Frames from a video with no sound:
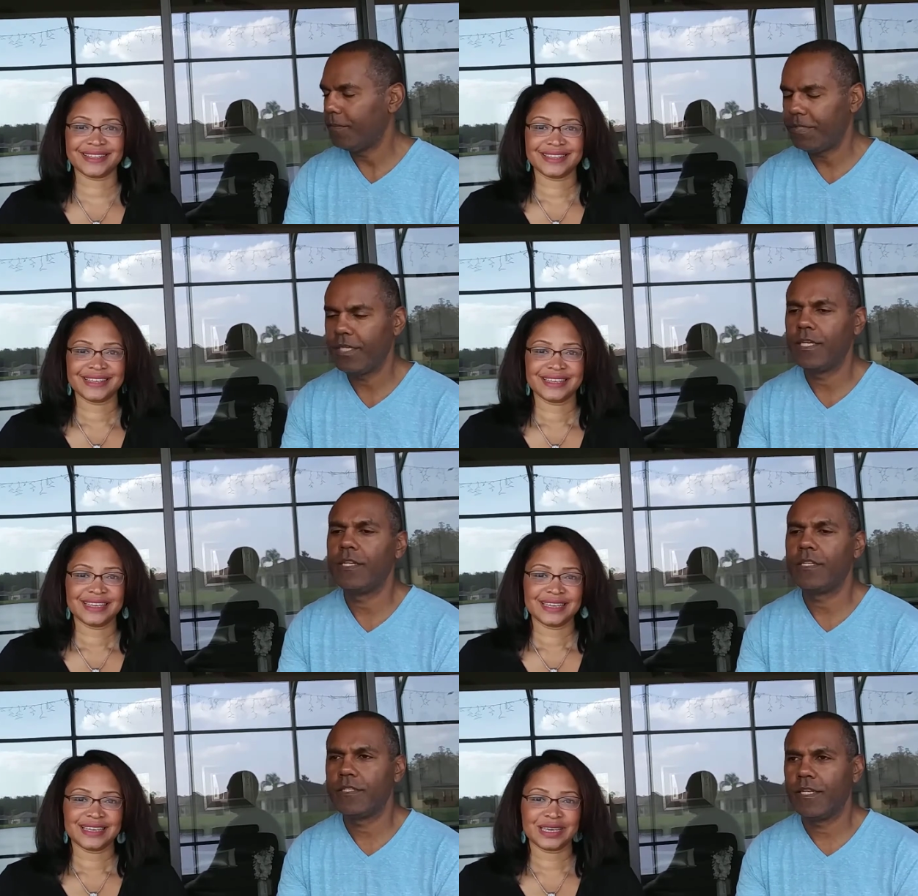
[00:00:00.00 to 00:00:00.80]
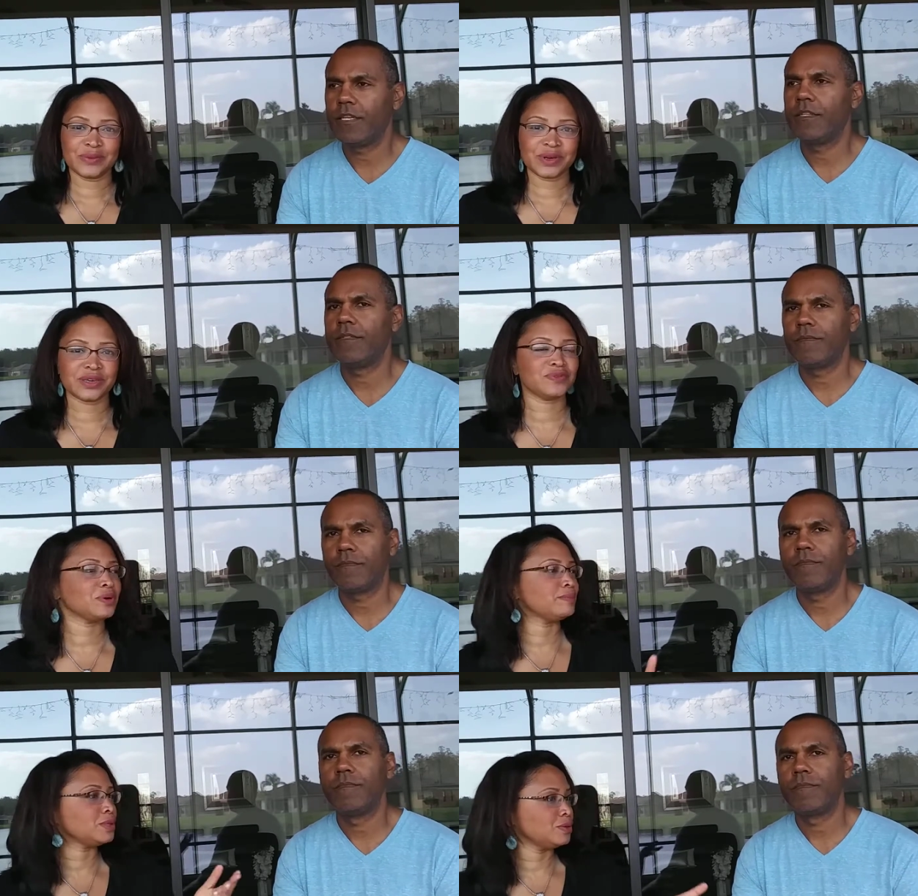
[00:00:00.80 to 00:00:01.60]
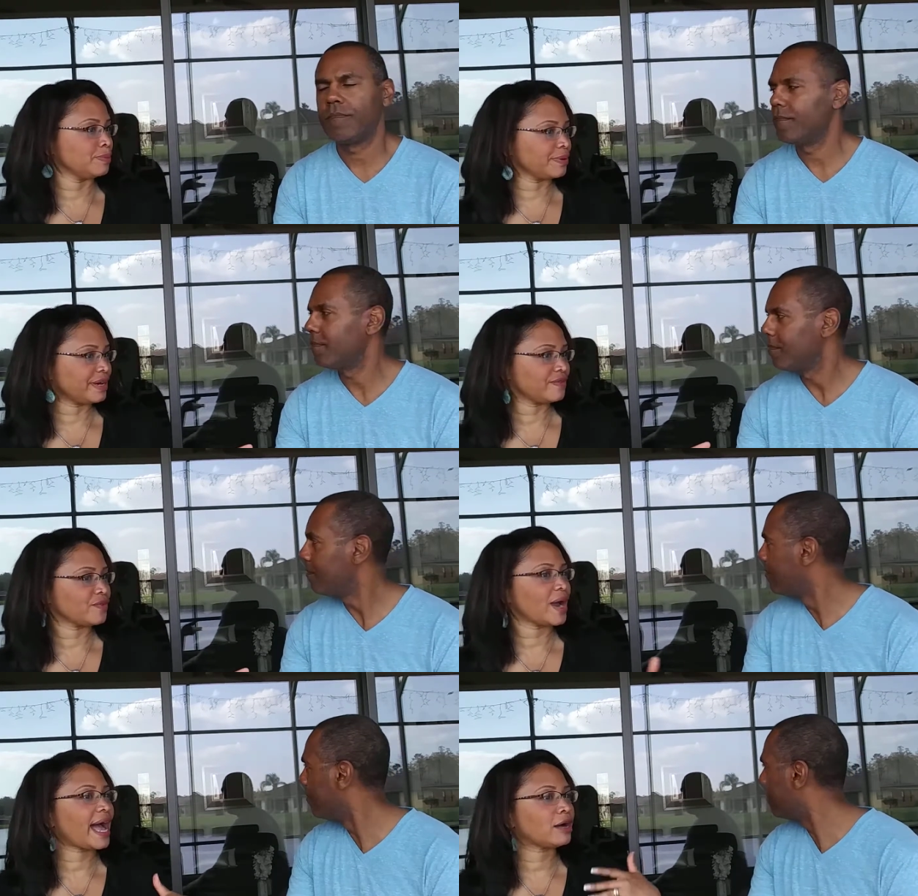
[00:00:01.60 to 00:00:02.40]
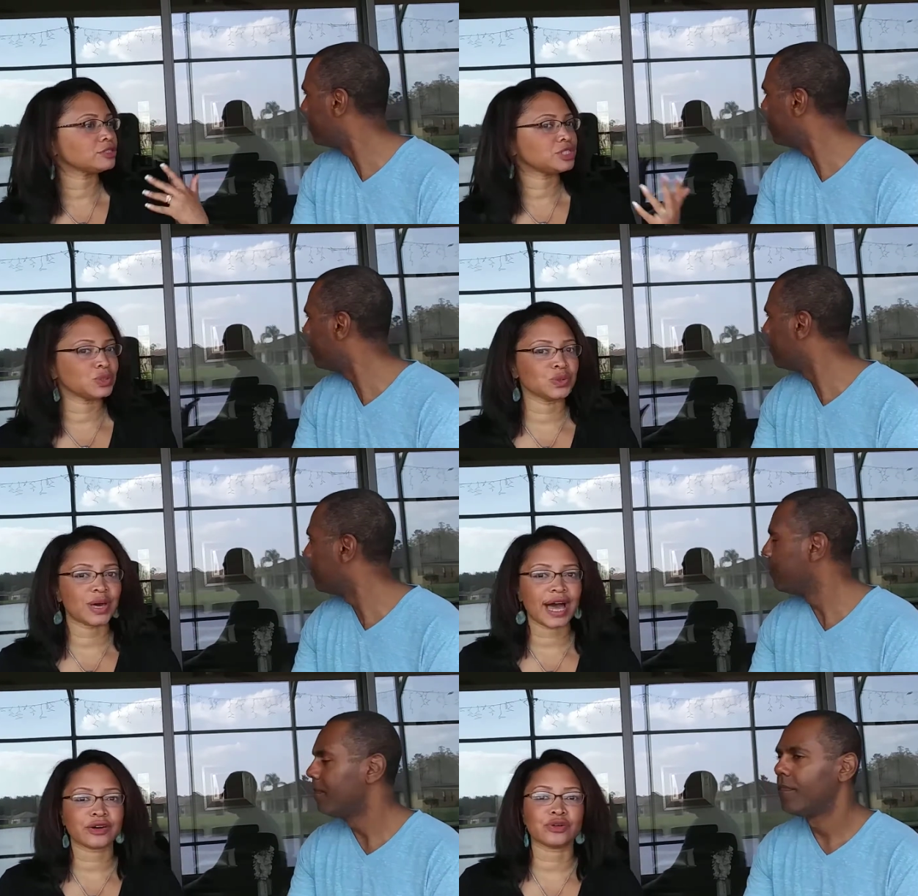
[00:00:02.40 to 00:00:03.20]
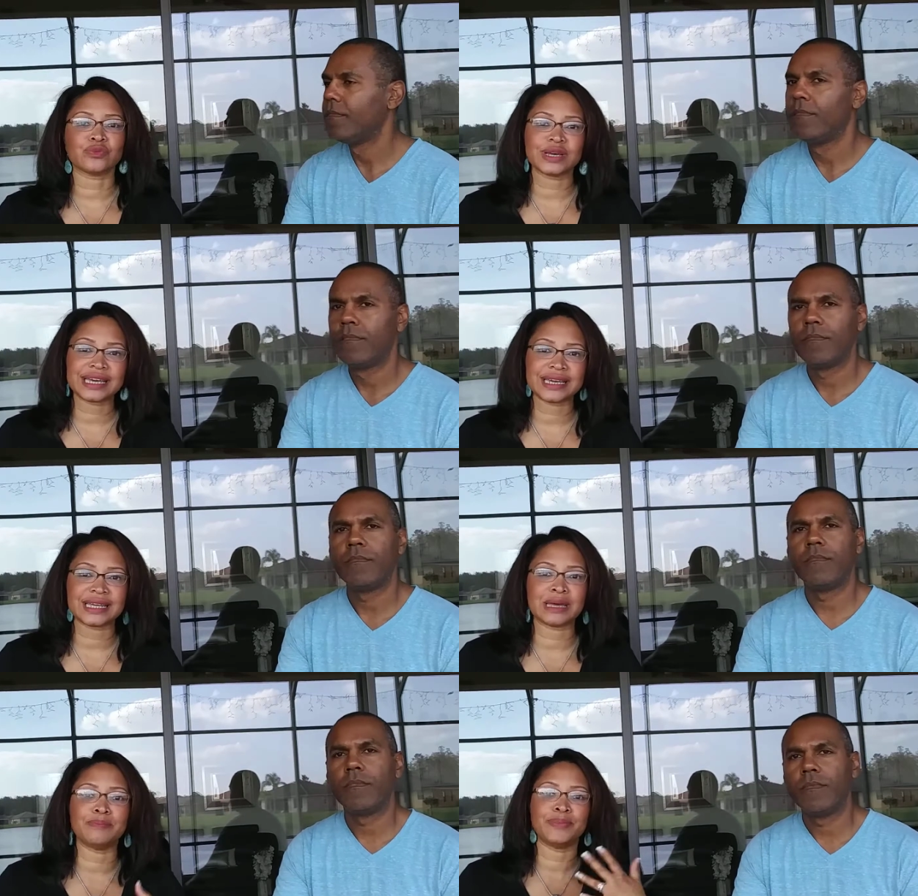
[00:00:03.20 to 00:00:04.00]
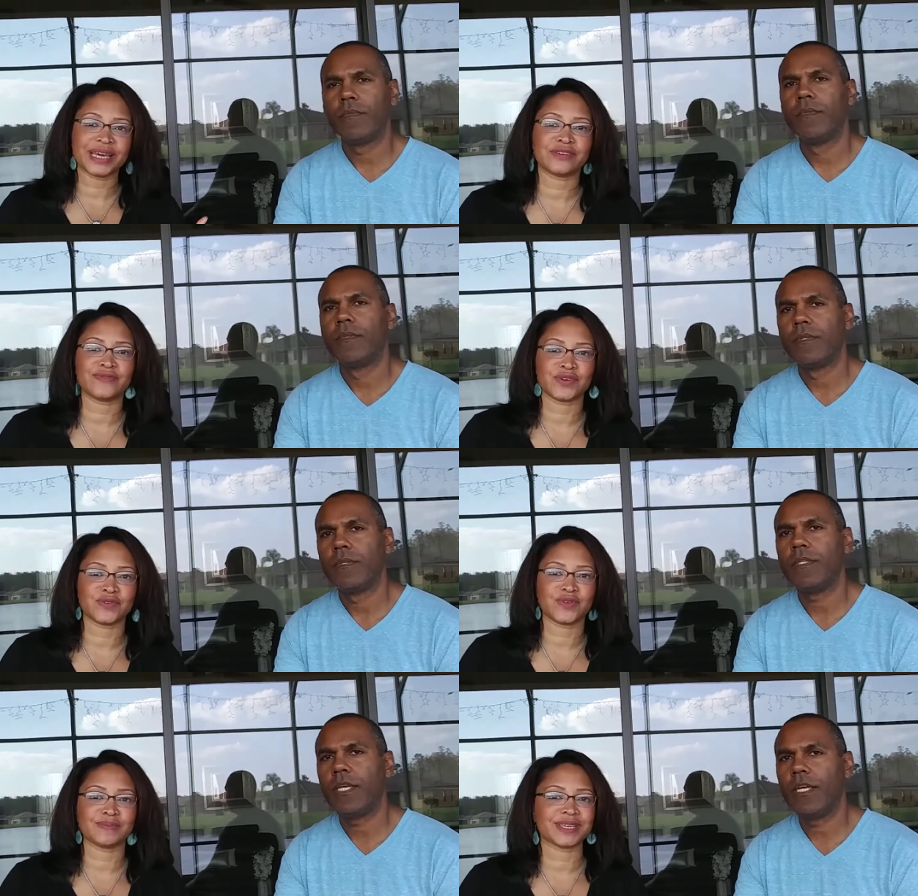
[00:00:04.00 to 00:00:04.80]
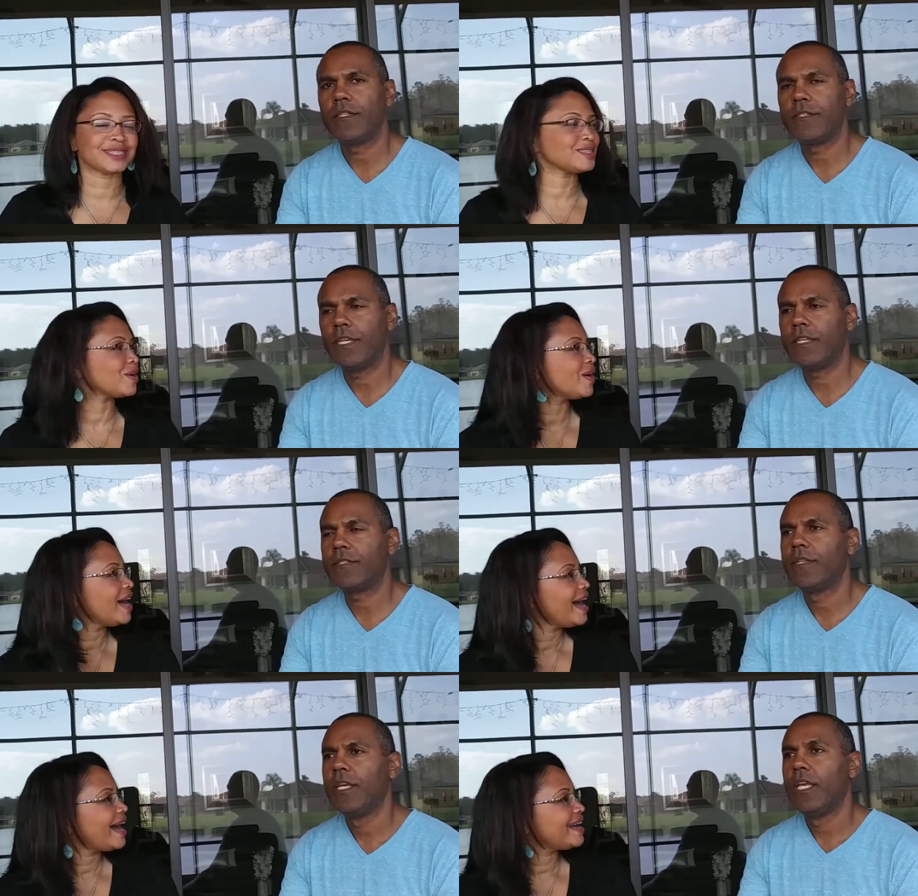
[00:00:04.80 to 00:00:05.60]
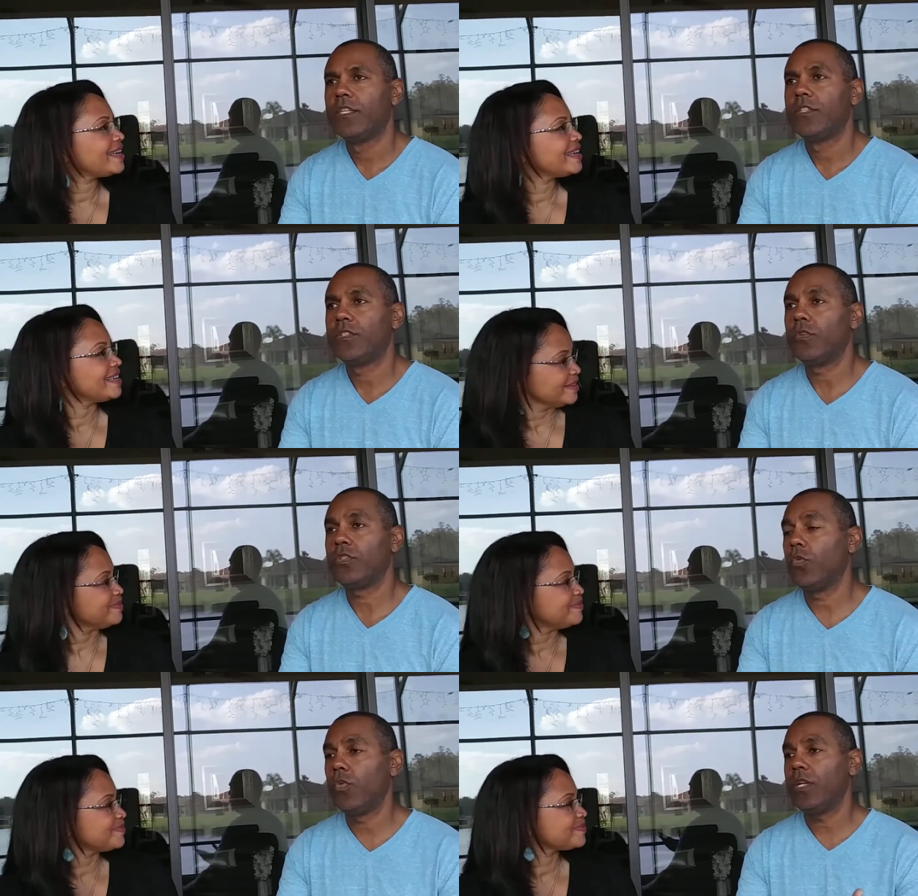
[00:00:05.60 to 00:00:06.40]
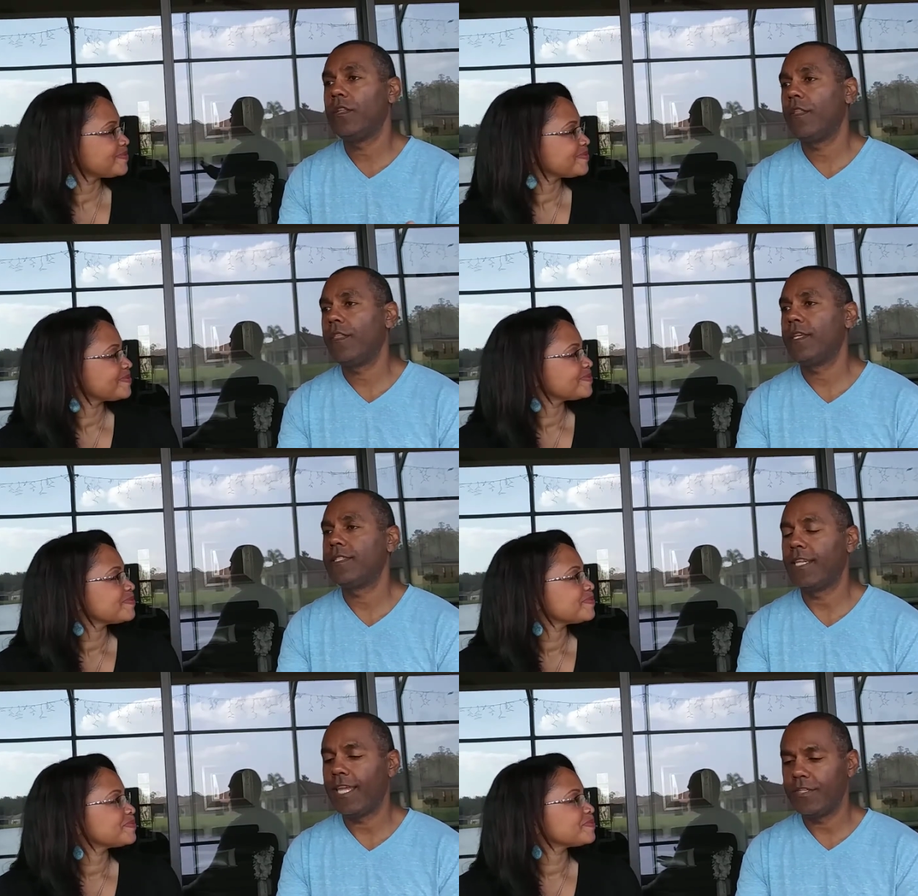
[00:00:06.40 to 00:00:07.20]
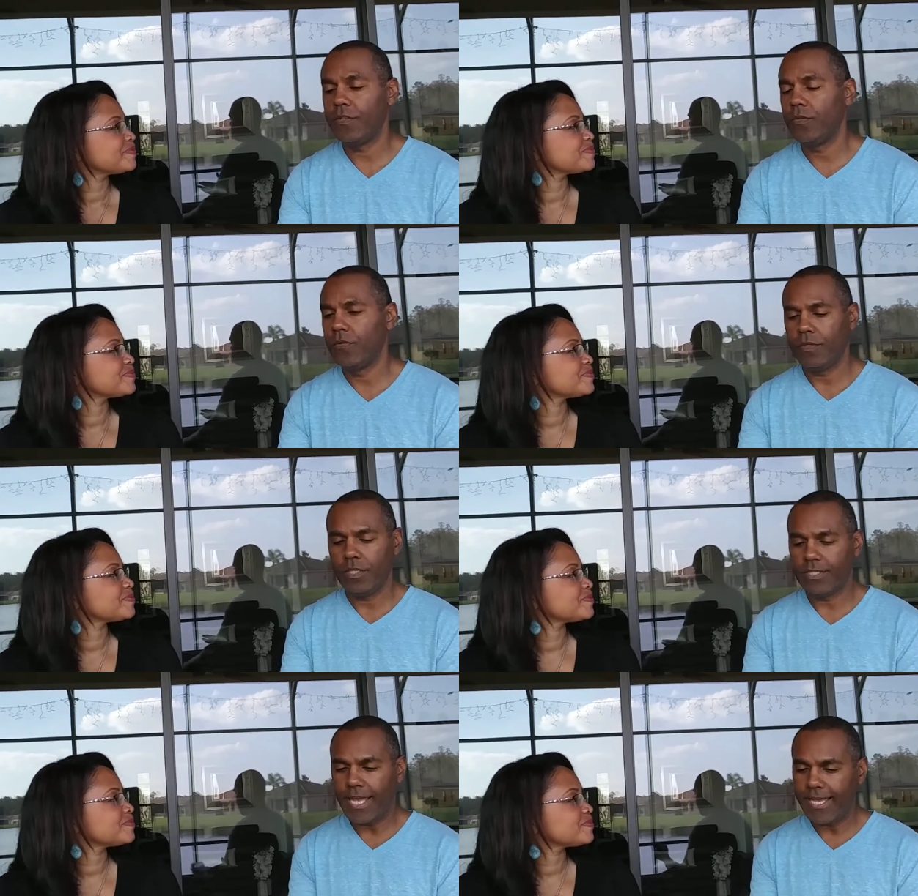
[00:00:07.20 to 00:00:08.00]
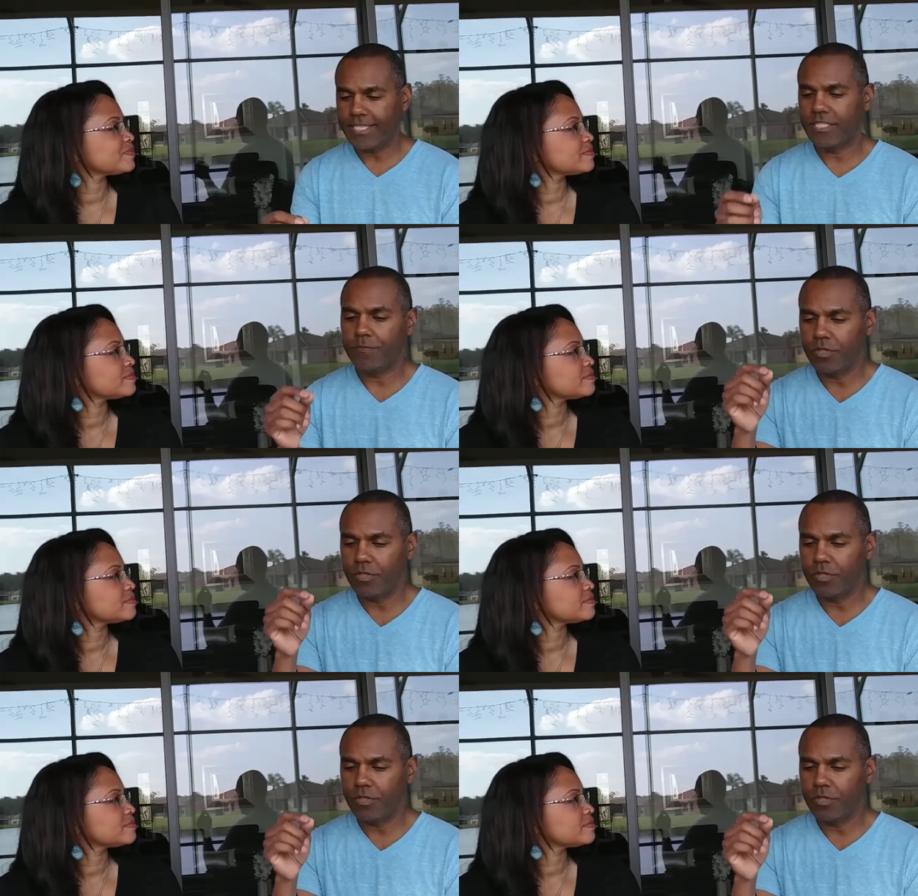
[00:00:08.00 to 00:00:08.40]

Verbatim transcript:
Speaker 1: A plan, exactly. He will give you a blueprint for mm-hmm. how to how to read and benefit from yes, it. So, yes. I,
Speaker 2: so, so one of the things that I do is I actually